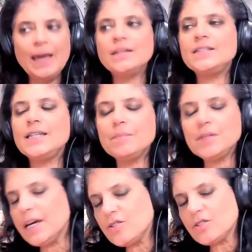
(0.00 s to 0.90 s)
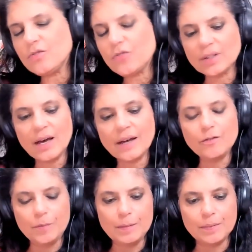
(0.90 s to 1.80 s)
The temptation for a lot
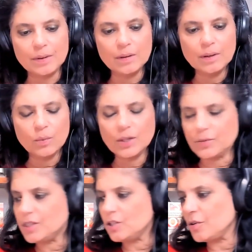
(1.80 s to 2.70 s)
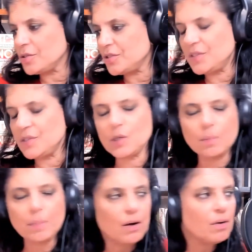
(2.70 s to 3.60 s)
of people, whether it's a narcissistic
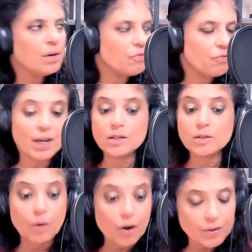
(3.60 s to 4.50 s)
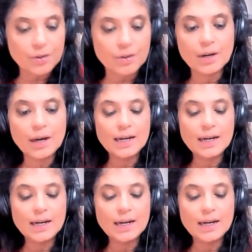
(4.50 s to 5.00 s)
parent, friend, partner,